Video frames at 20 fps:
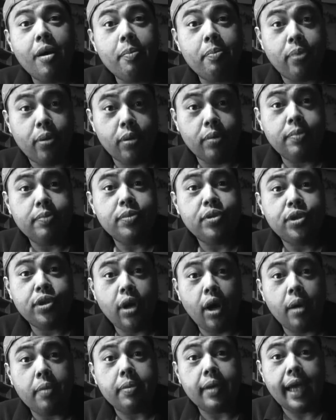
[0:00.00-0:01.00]
Pum
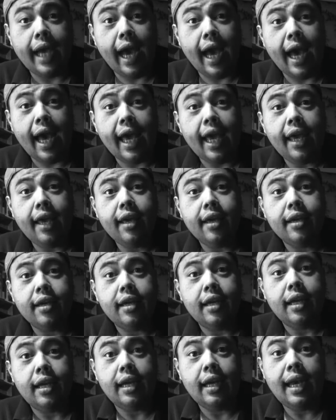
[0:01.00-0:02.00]
chop guy
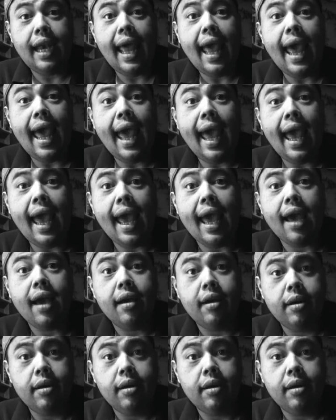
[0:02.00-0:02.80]
la